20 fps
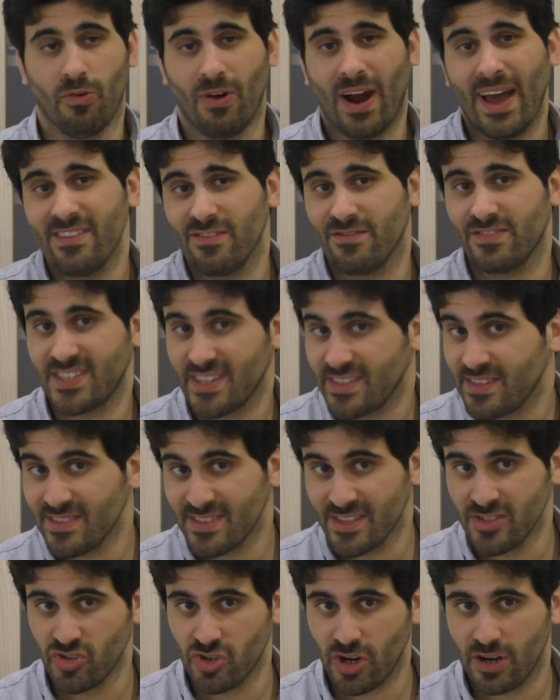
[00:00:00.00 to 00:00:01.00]
rise of
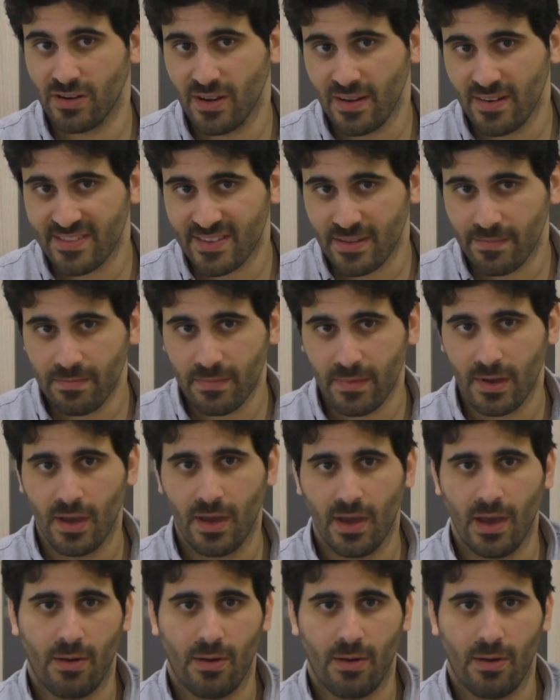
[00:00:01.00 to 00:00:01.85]
citizen journalism,